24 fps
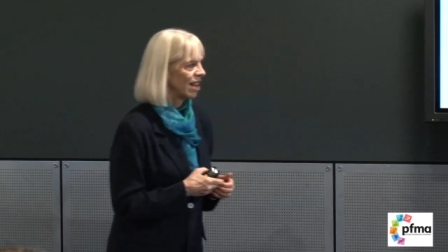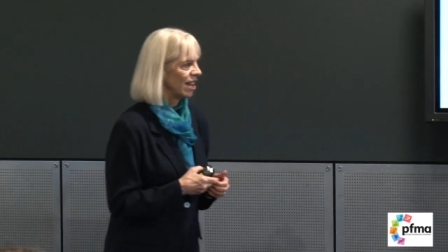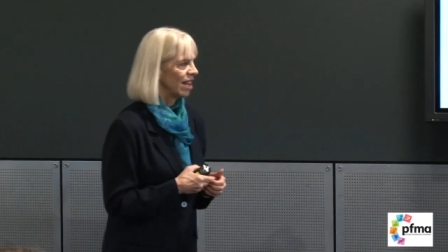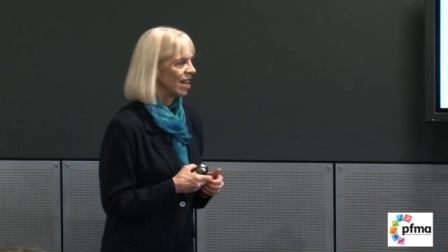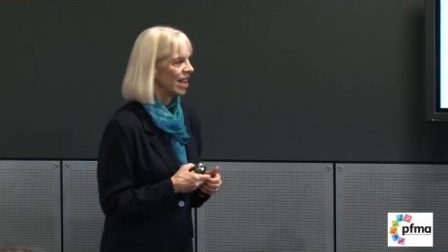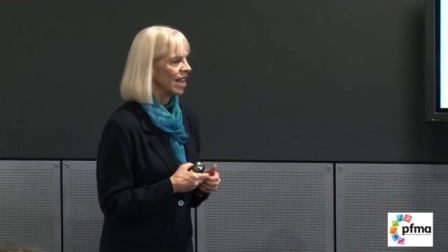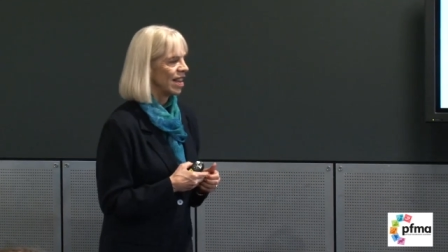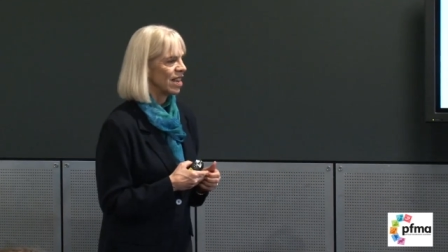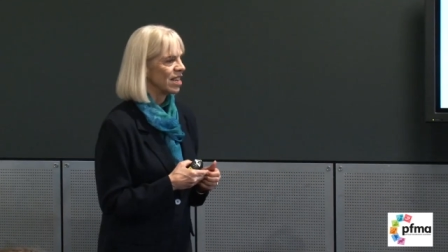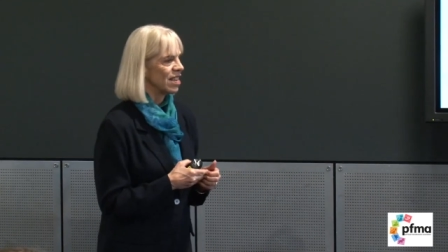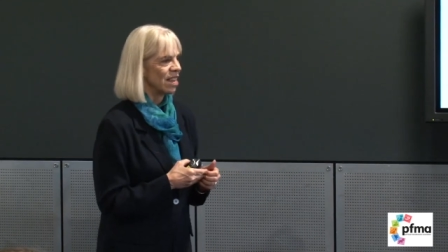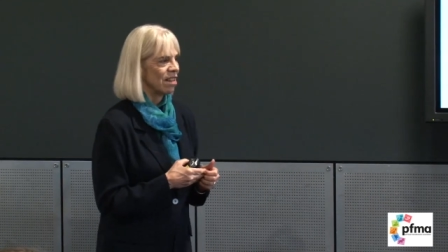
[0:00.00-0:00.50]

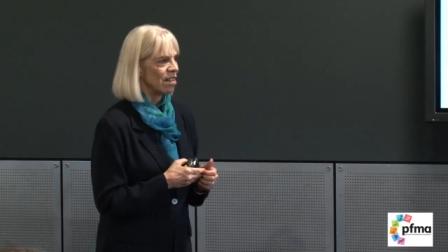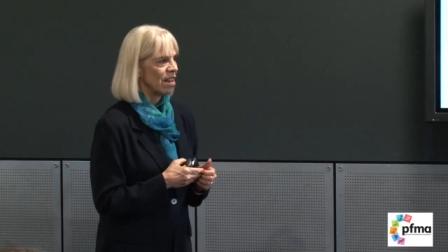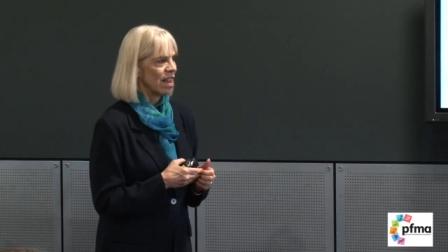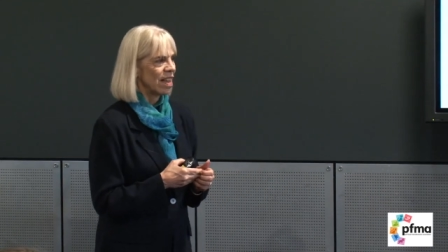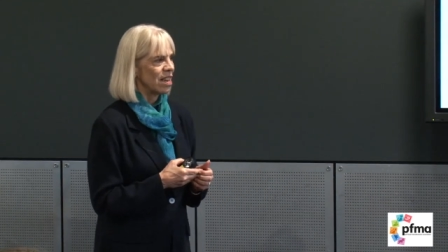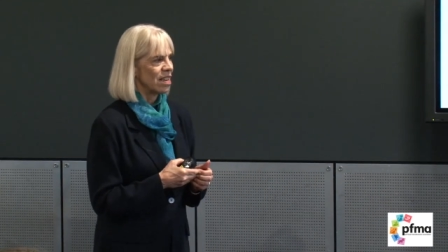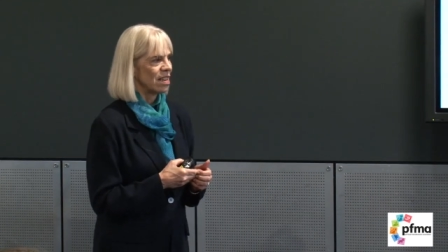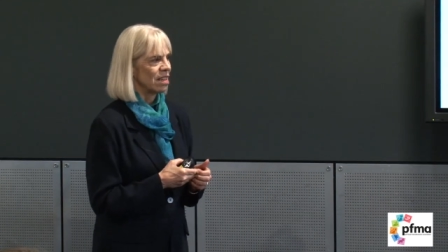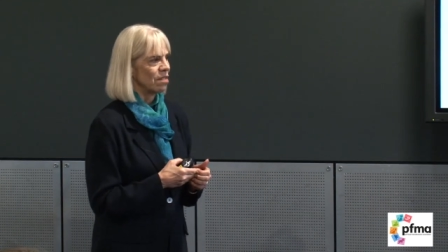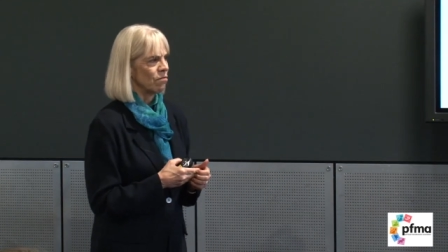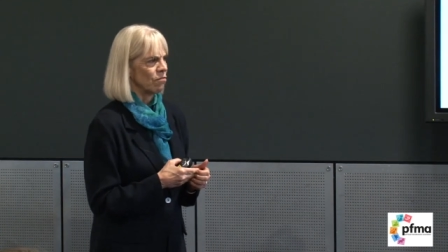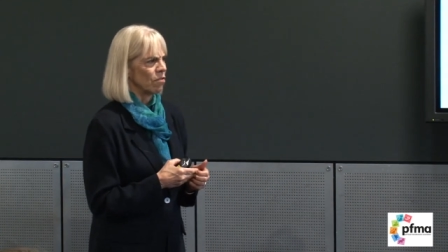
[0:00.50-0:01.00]
It isn't. It
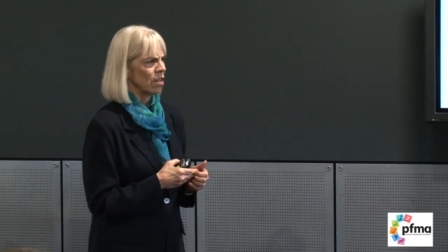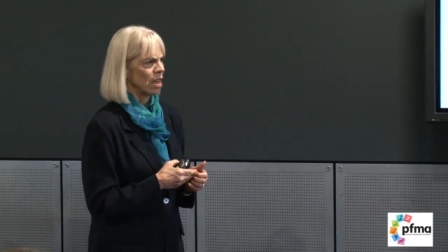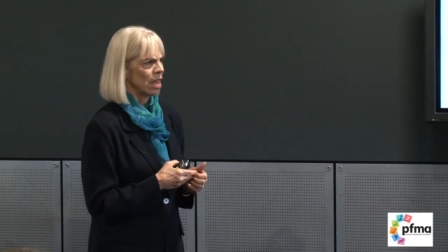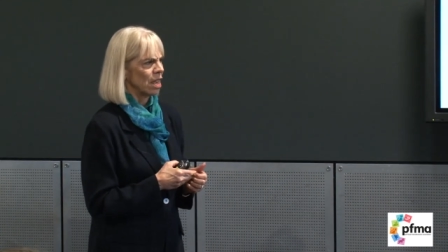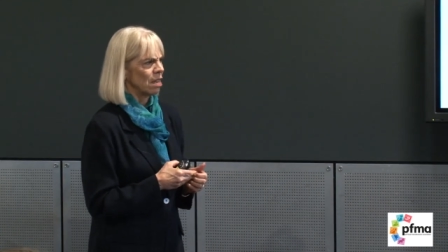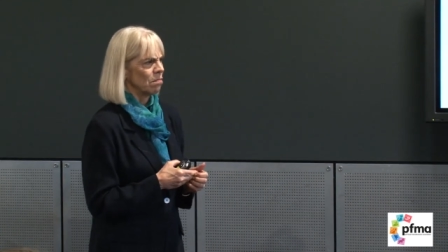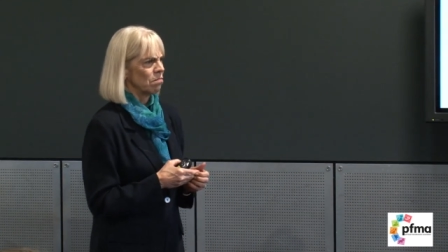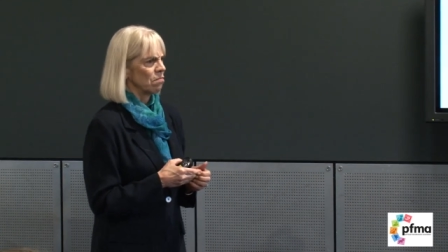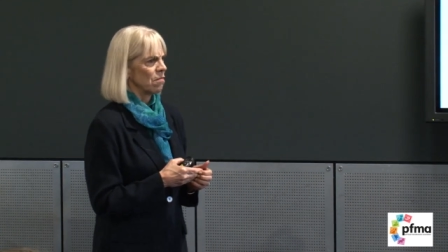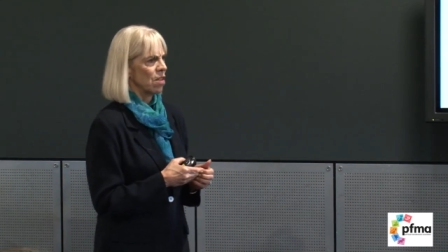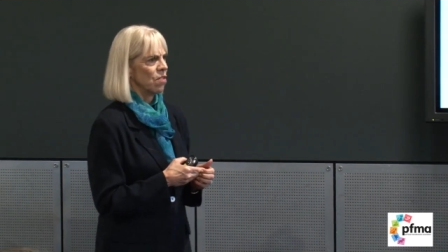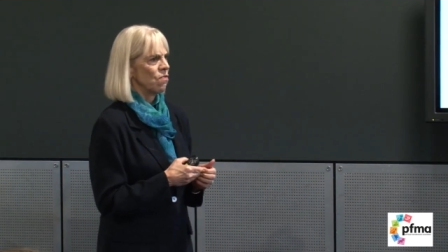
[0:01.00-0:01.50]
isn't
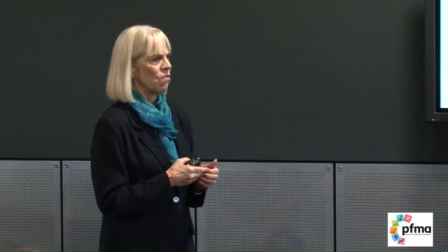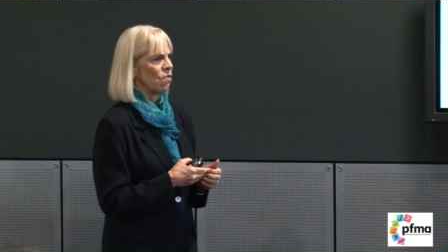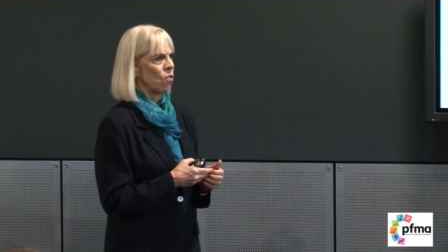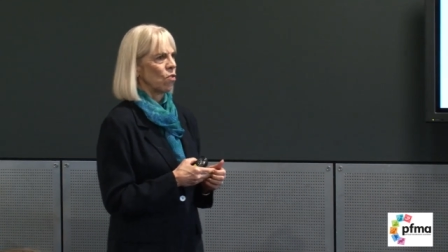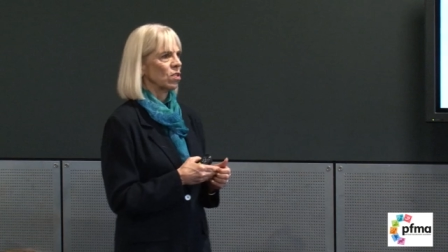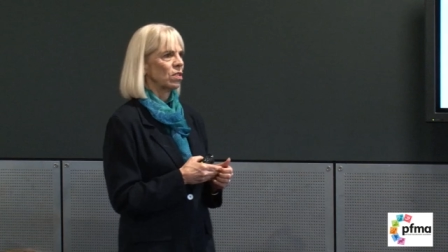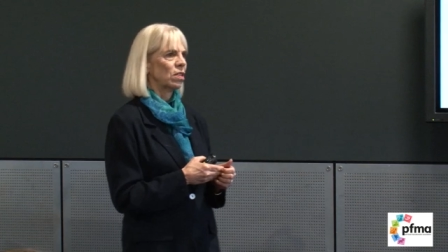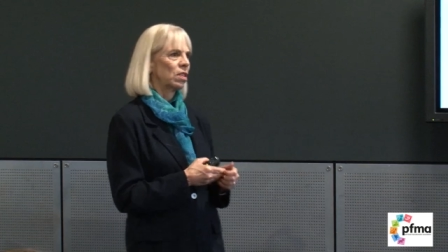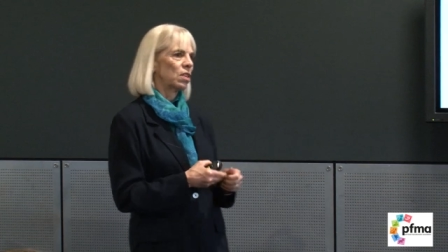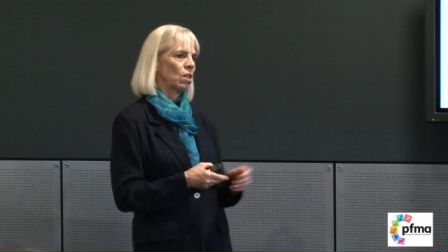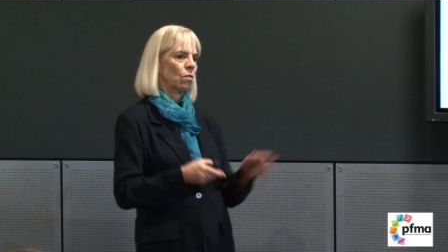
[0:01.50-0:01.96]
really enforced.